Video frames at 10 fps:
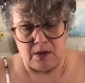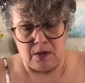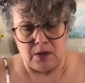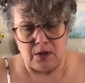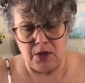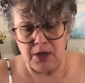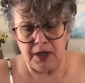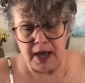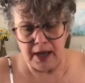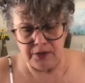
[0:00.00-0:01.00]
So you can
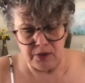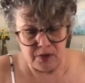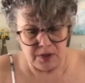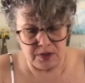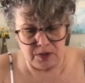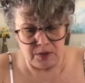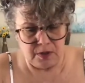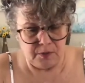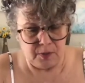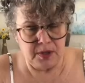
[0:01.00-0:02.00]
add to this 2
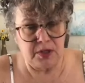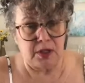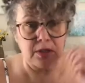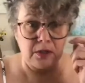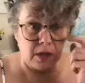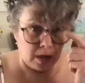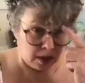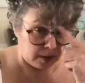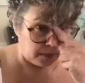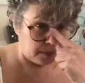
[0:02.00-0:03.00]
different ways. You
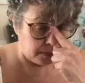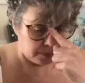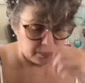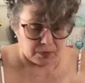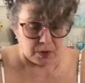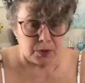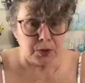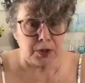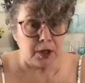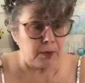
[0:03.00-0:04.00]
can use
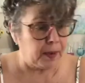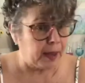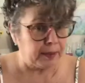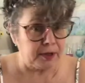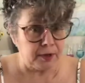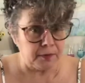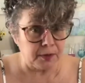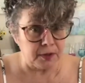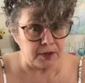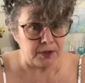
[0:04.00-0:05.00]
another pipe cleaner for
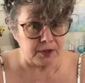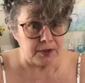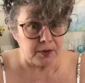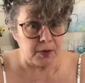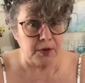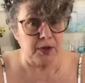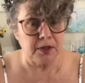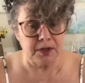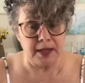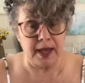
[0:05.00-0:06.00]
your center, or you can
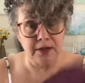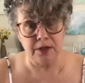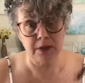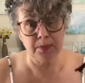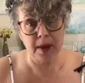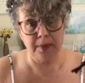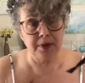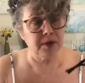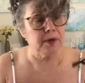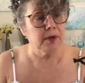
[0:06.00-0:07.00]
just add to this pipe
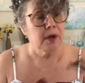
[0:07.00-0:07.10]
cleaner.